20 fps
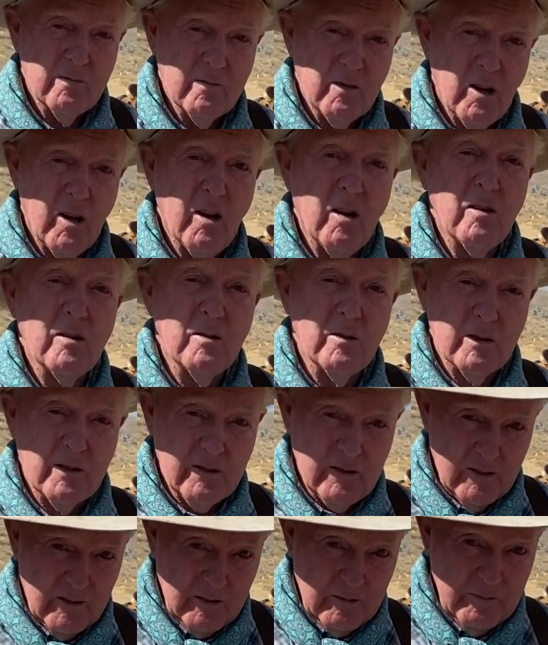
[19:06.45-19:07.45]
All
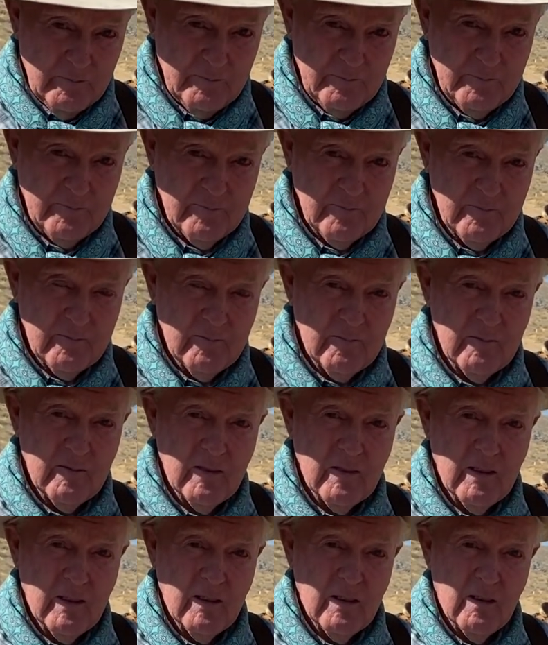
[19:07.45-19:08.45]
horses.
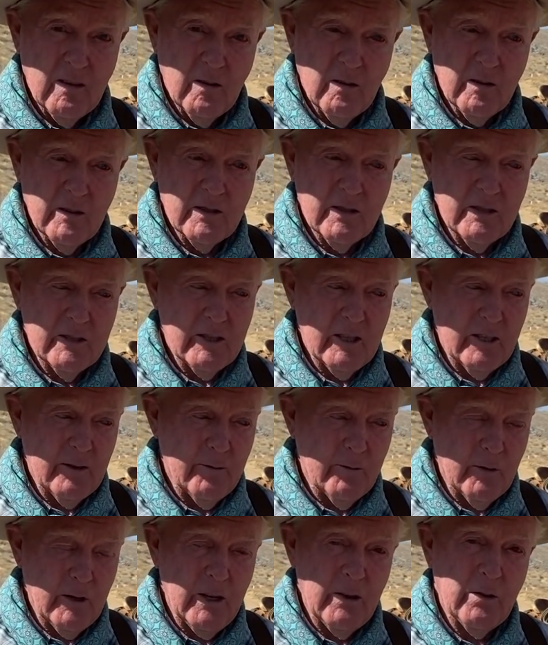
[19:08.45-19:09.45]
Horses that
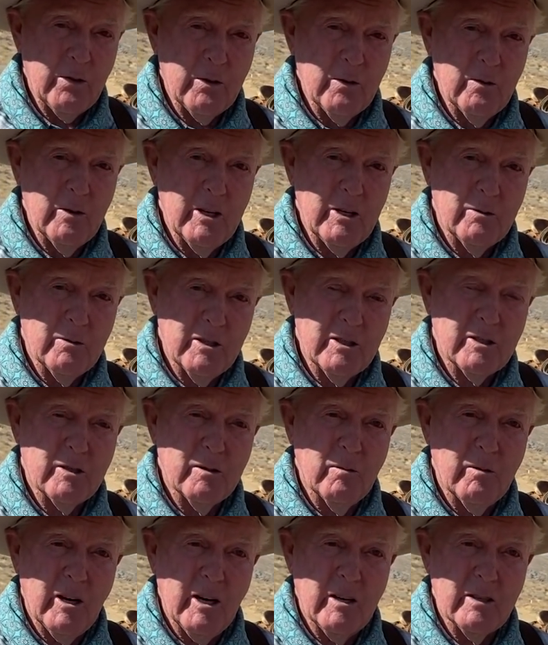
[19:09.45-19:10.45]
have run through a
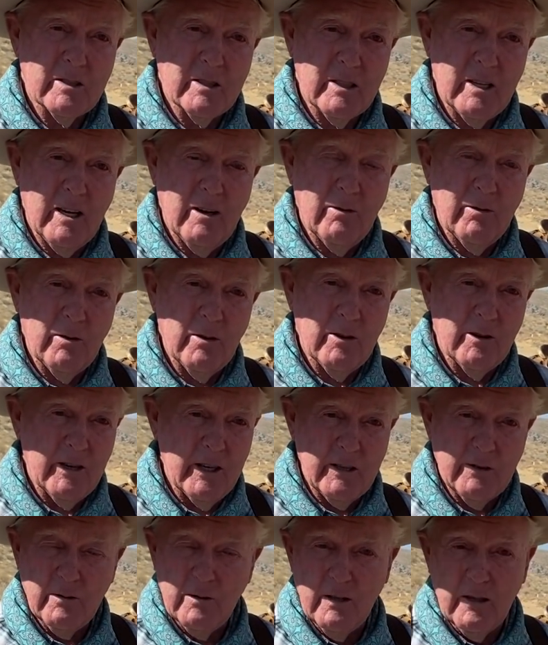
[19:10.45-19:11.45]
twisted wire snaffle
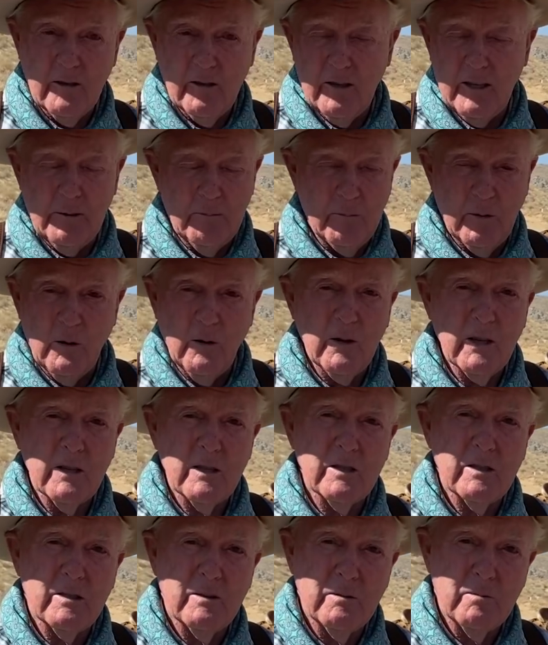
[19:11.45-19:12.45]
or a
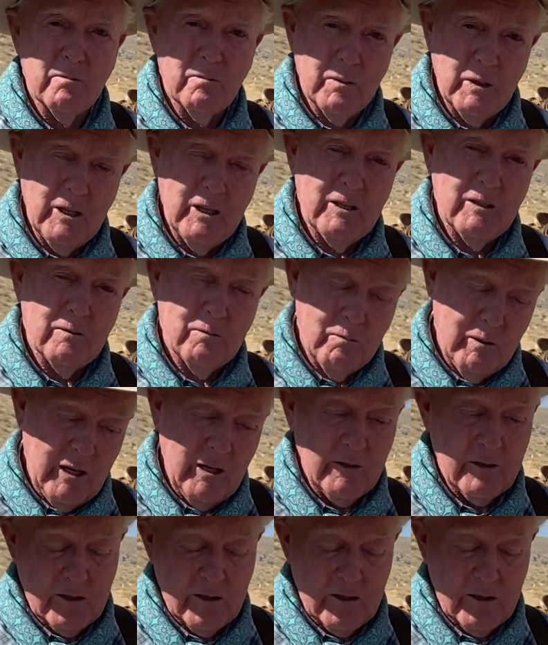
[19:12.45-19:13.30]
broken piece mouth